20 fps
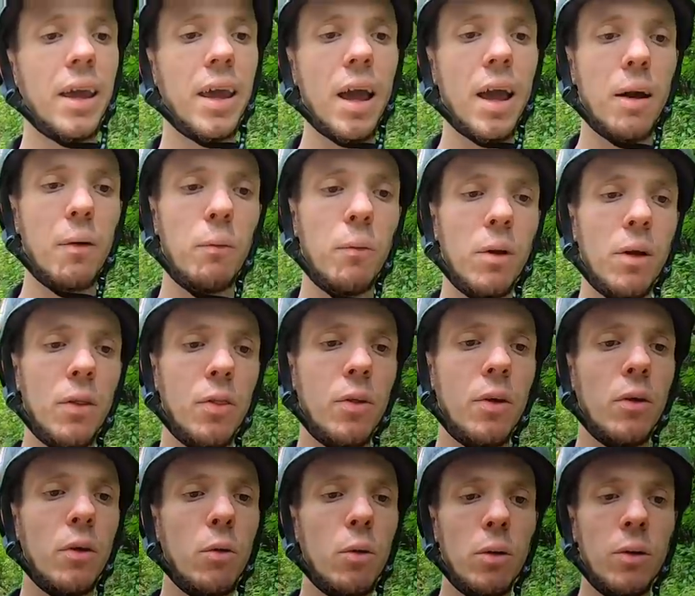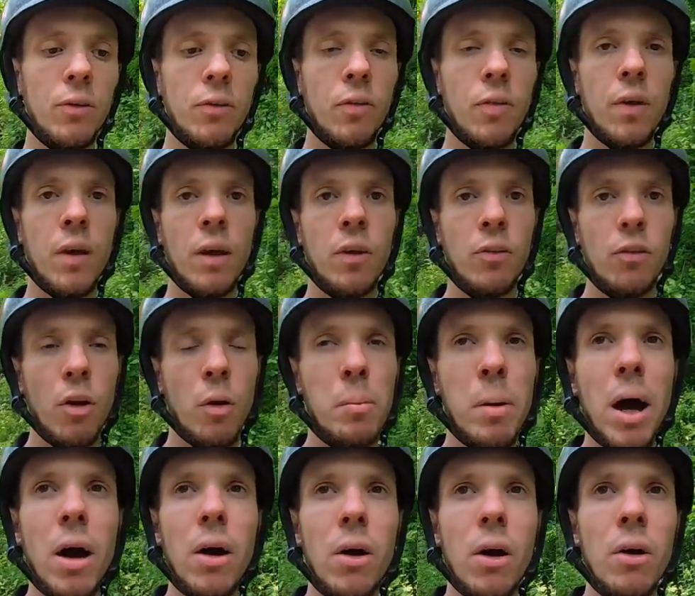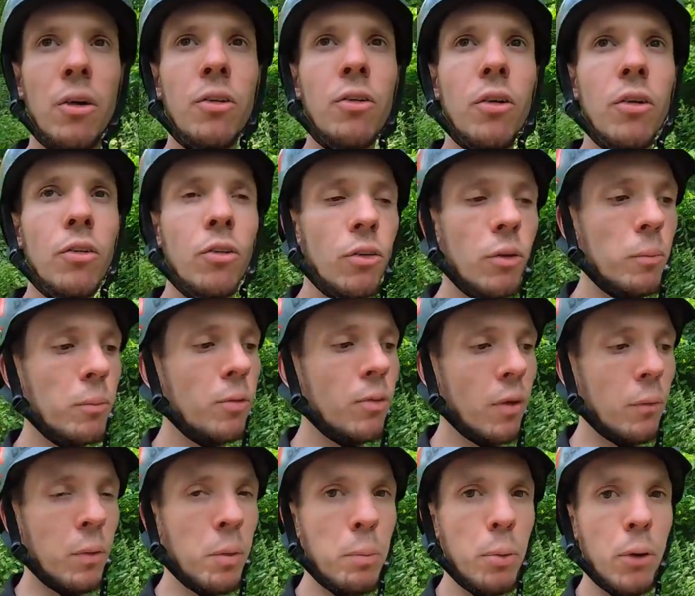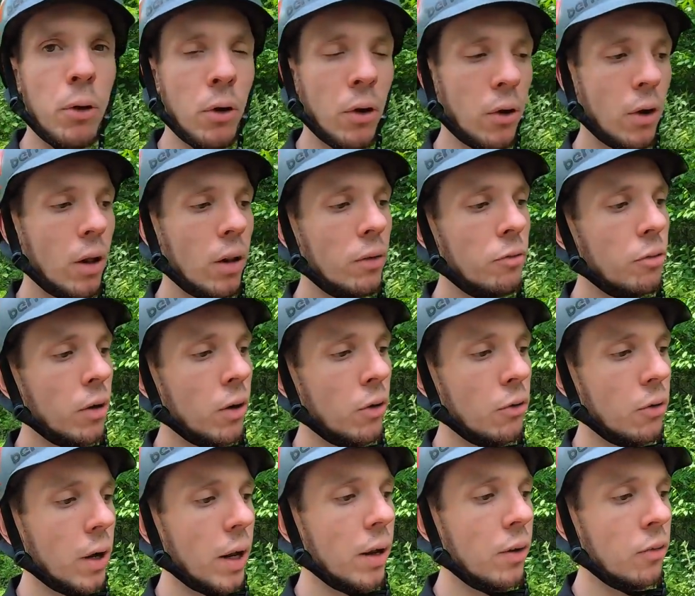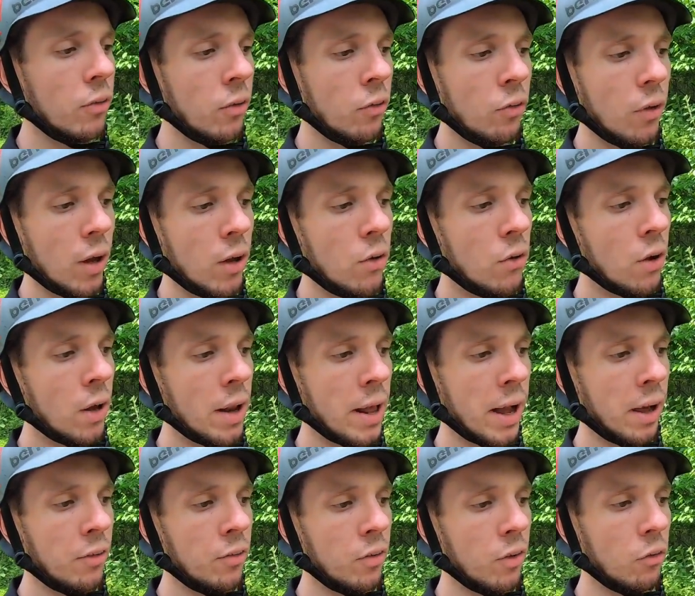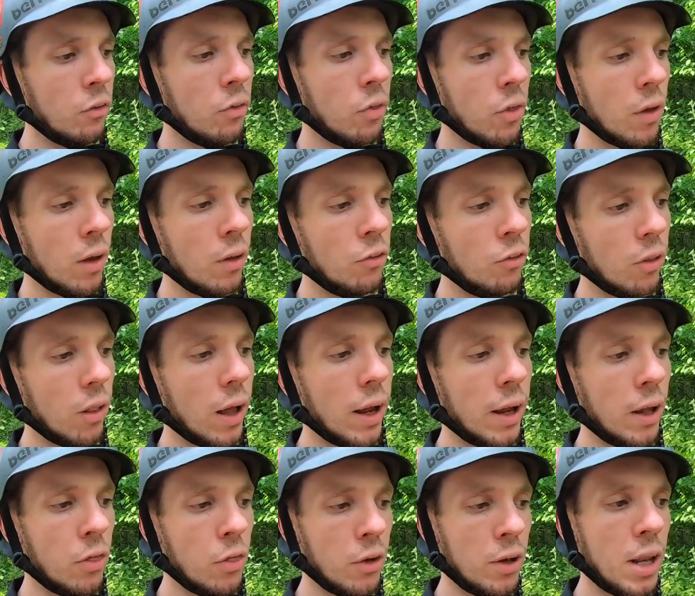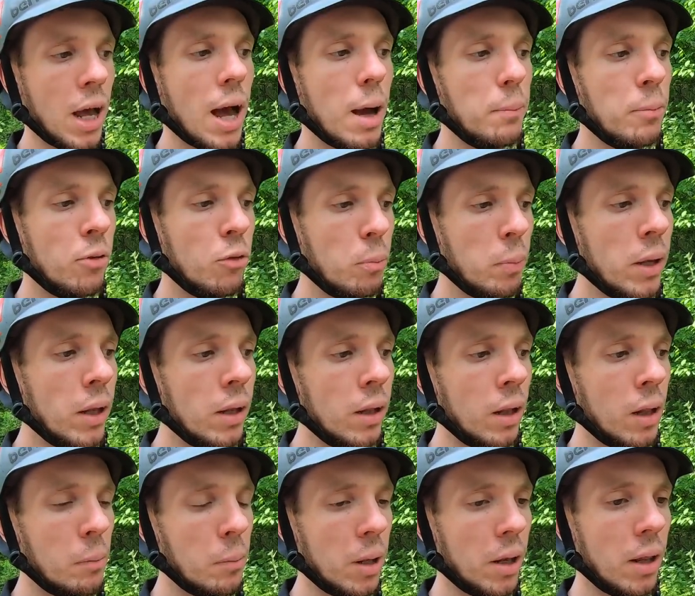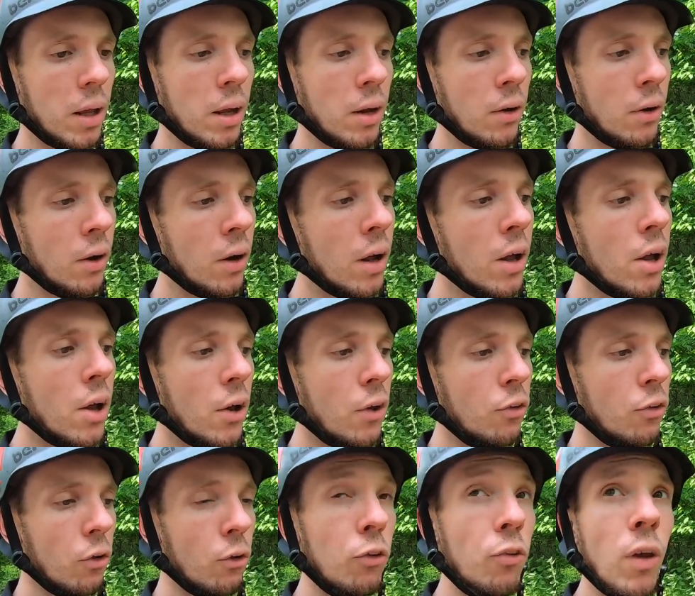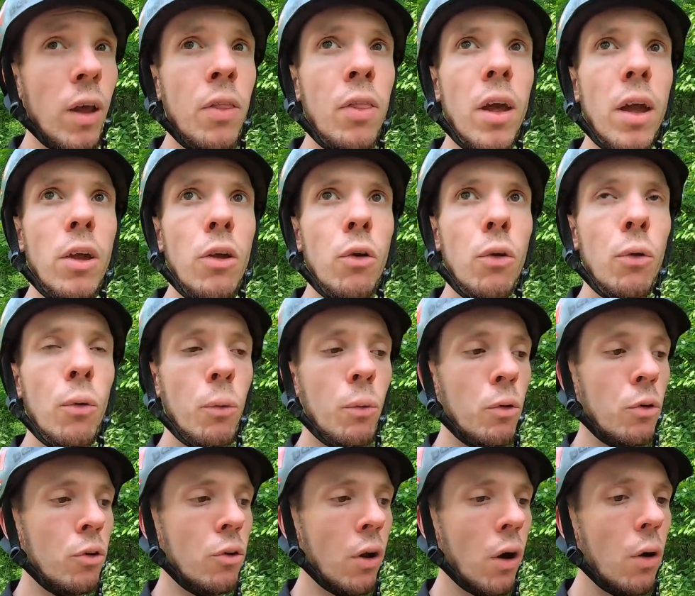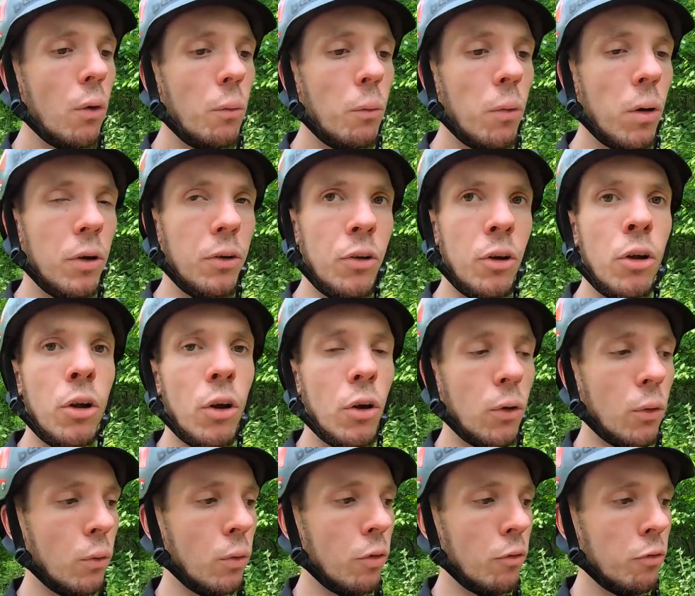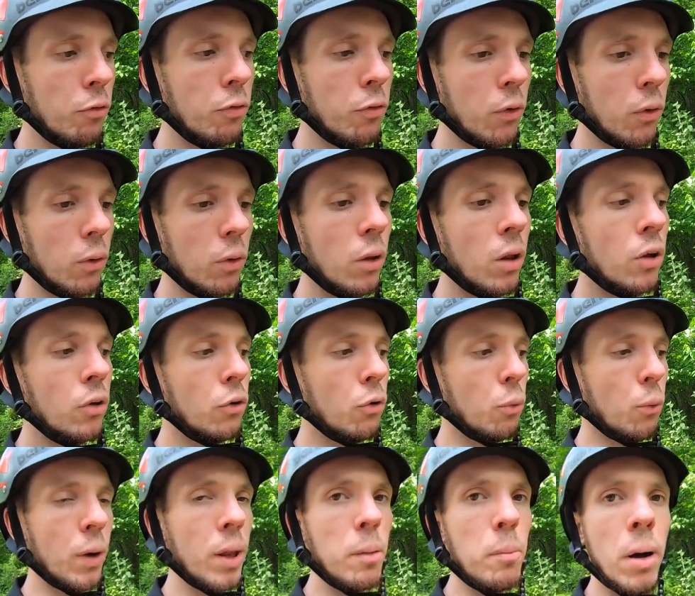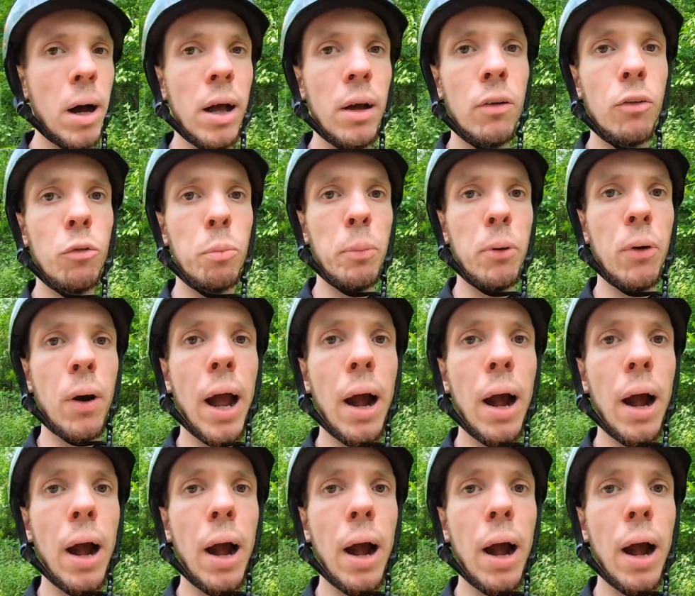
Yeah, one of the coolest things about our systems that we put on all of our trikes is that you can access things like the top speed limit here. So say that you don't want to go the full twenty miles per